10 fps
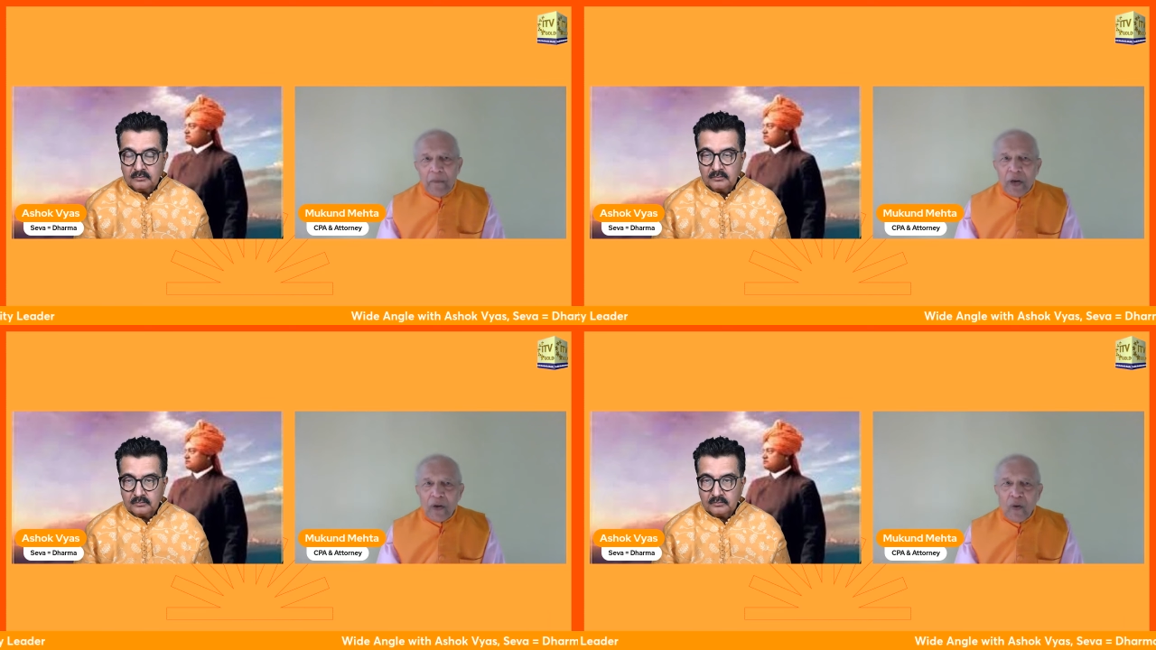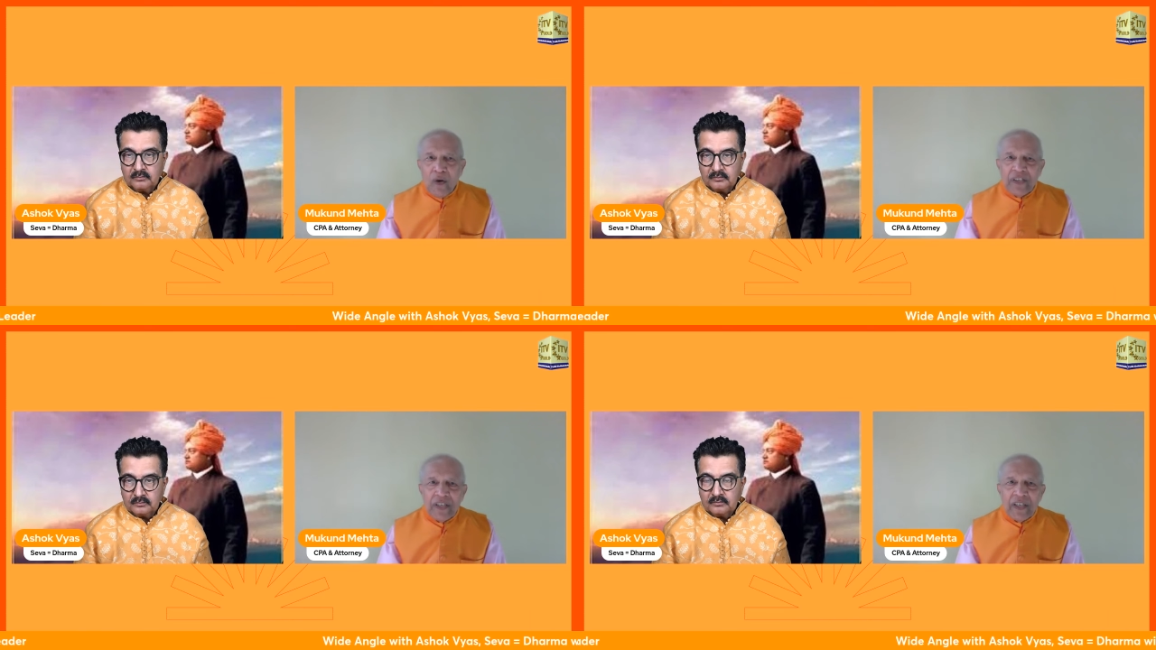
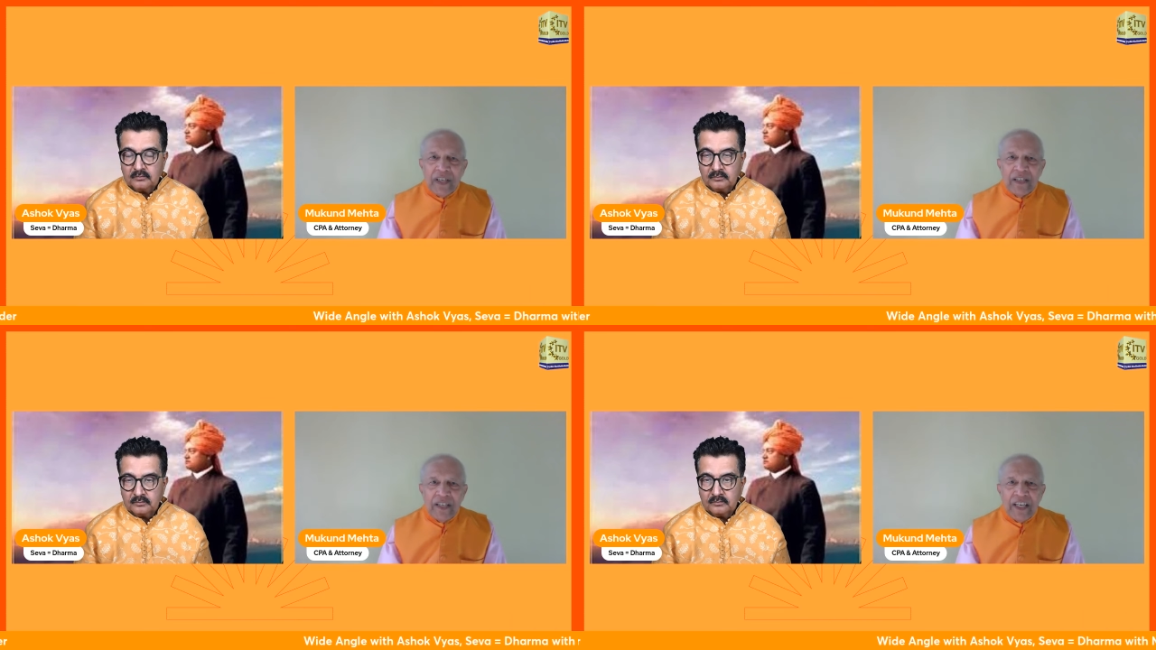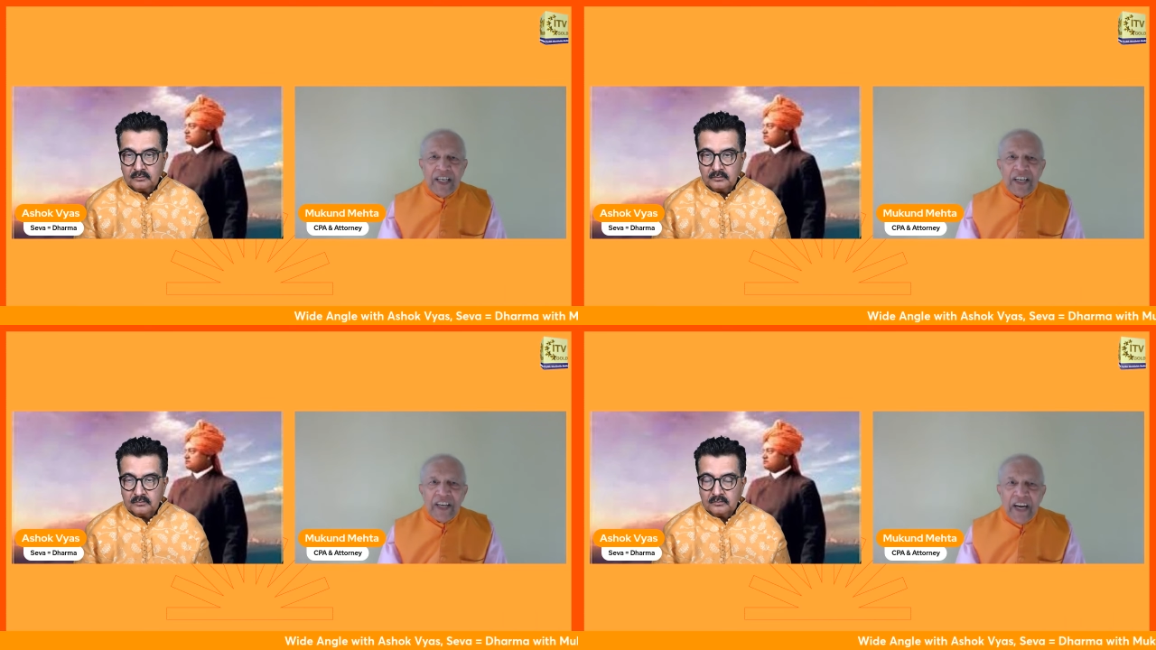Speaker 1: because it is
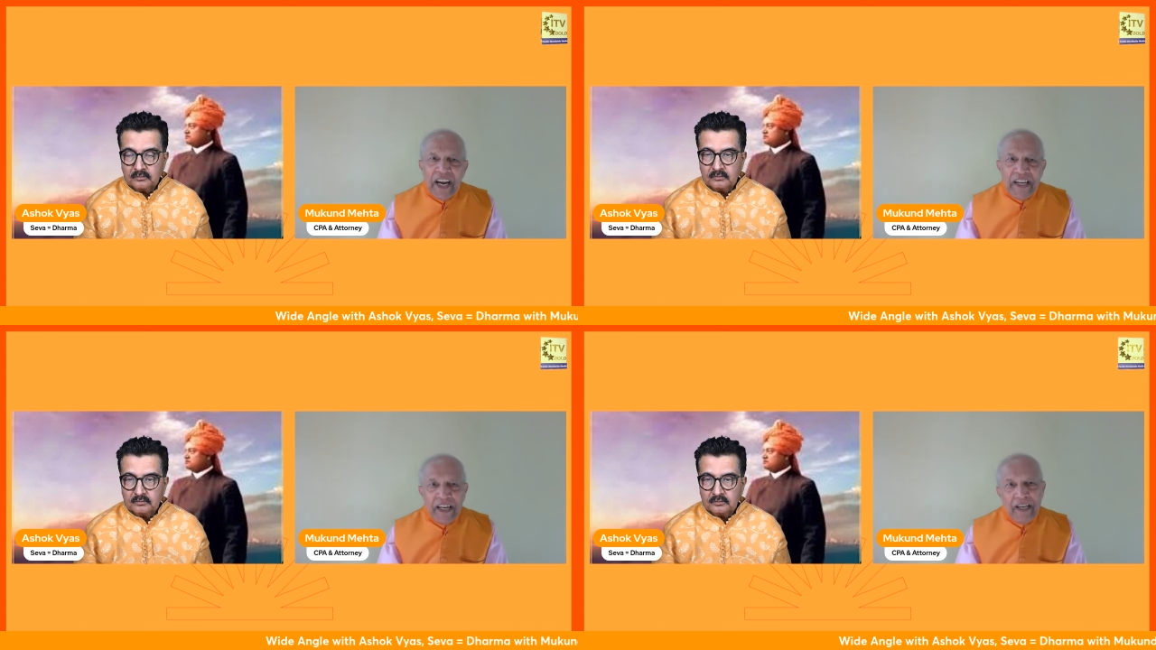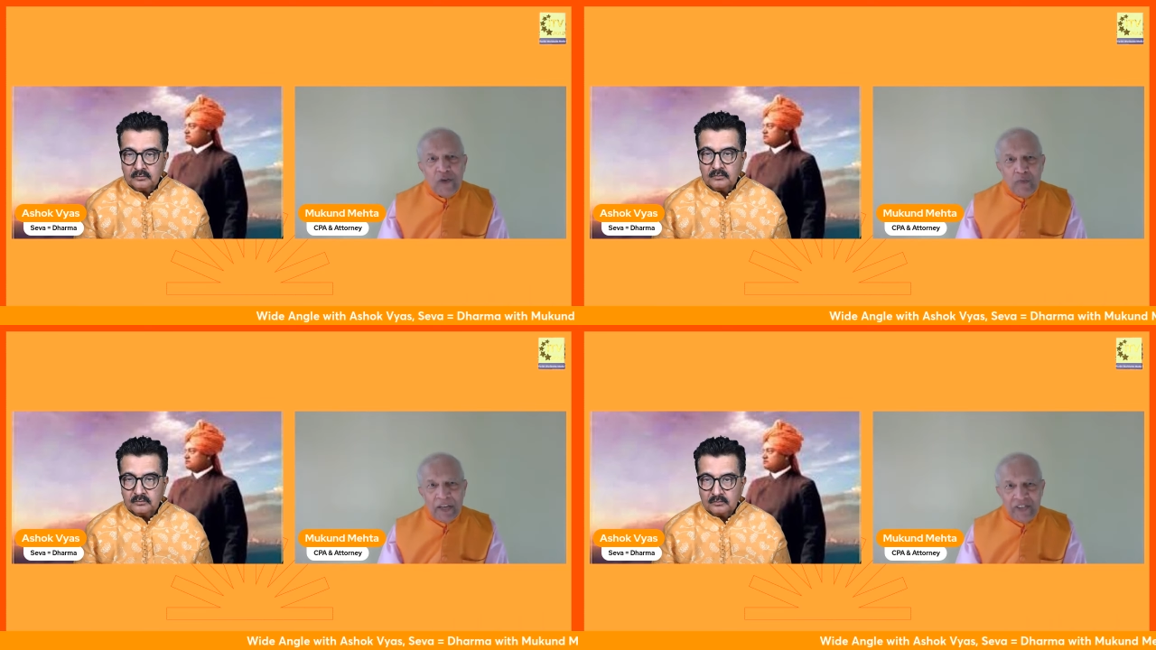ingrained
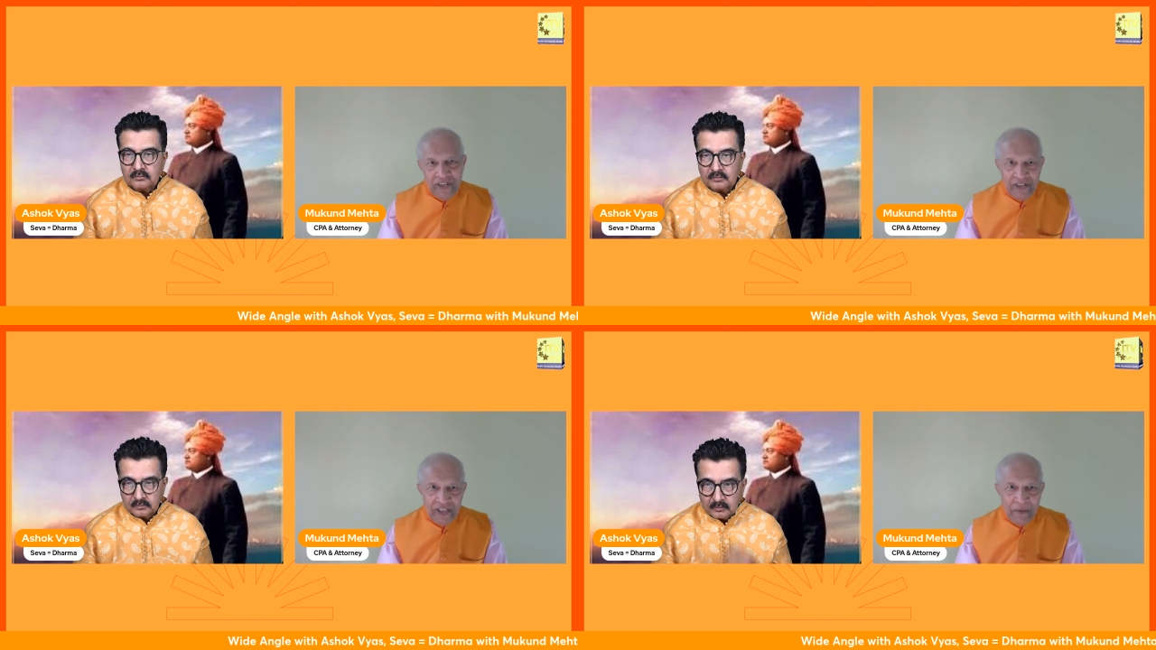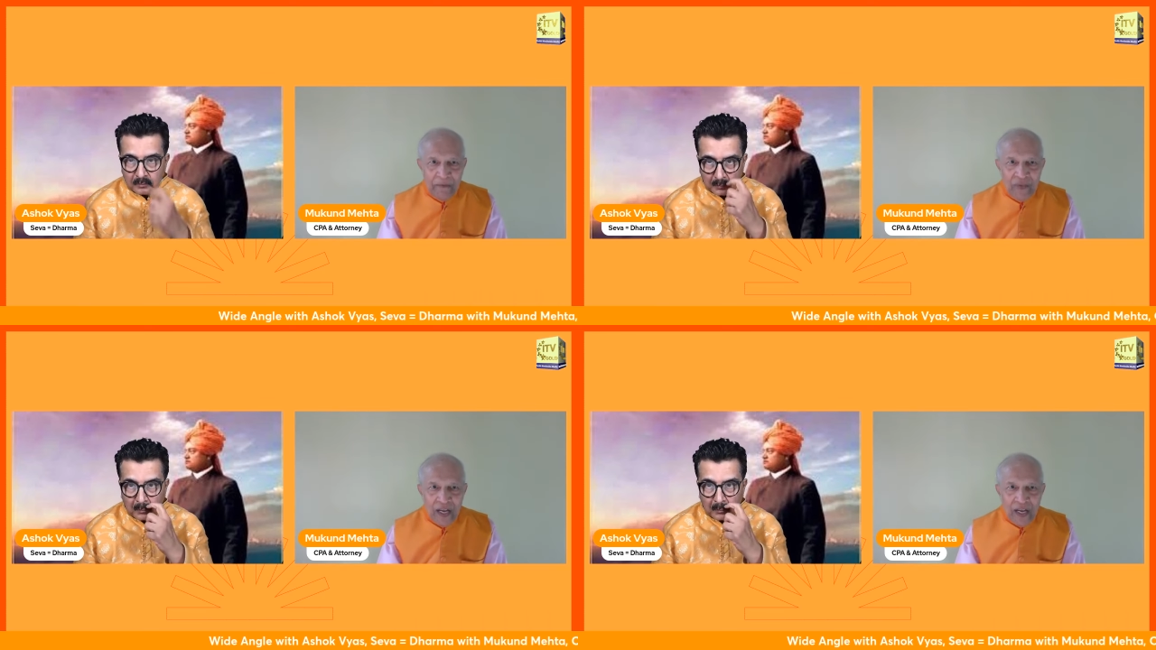into my system,